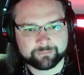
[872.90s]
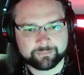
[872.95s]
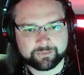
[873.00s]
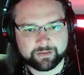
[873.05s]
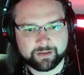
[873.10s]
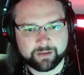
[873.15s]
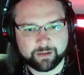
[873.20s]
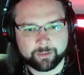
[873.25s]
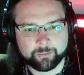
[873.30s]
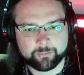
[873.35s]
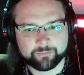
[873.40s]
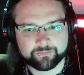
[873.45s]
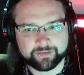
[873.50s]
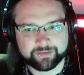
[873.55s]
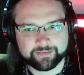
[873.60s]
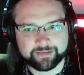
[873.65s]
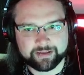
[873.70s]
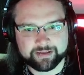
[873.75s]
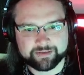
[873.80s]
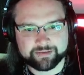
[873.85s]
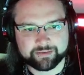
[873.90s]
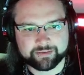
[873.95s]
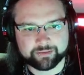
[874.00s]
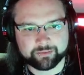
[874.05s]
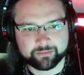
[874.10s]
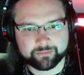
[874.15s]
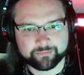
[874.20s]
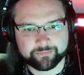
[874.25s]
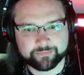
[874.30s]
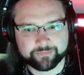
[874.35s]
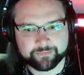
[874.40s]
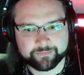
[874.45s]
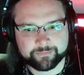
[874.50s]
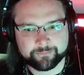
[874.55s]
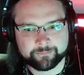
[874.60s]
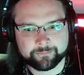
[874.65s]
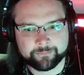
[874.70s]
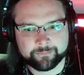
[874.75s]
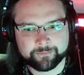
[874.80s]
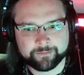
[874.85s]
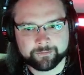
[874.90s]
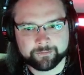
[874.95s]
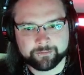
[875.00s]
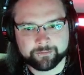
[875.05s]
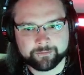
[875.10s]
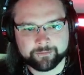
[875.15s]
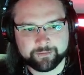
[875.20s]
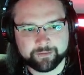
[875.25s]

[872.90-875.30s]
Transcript: Hopefully that's enough that